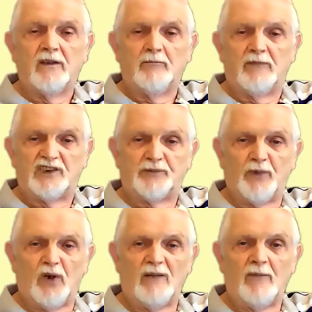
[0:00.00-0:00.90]
by
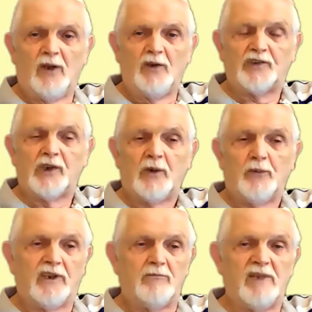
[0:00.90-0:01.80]
small amounts, we
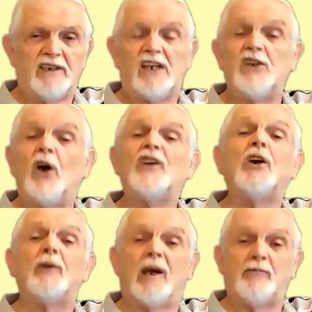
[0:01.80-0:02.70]
can make it an
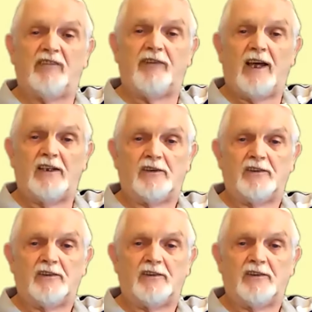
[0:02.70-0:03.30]
audio amplifier.